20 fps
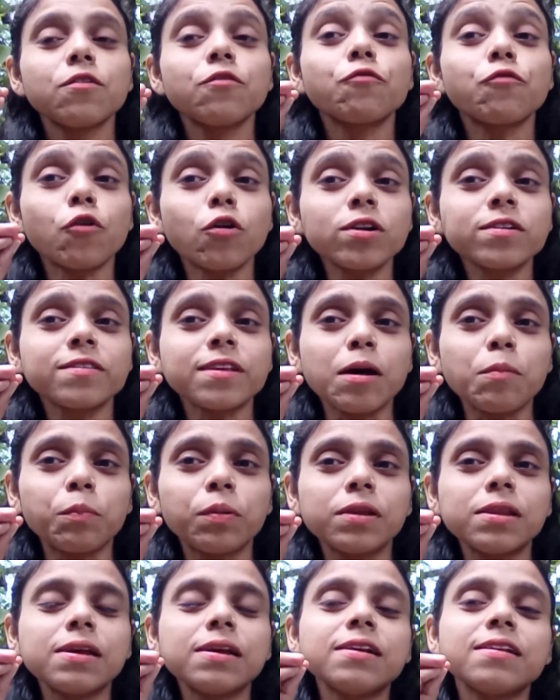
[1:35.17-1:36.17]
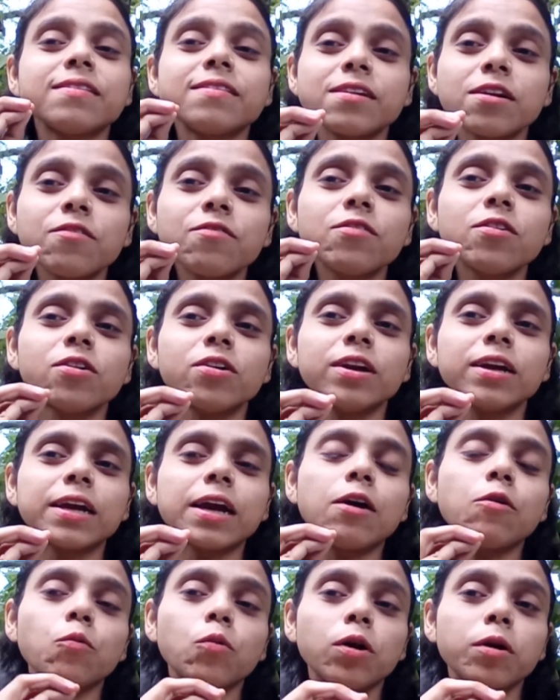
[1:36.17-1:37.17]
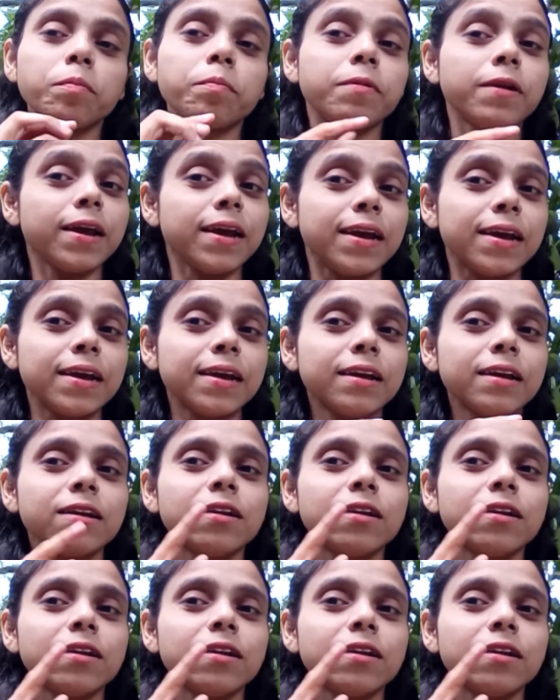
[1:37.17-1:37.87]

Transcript: For example, instead of learning a word play,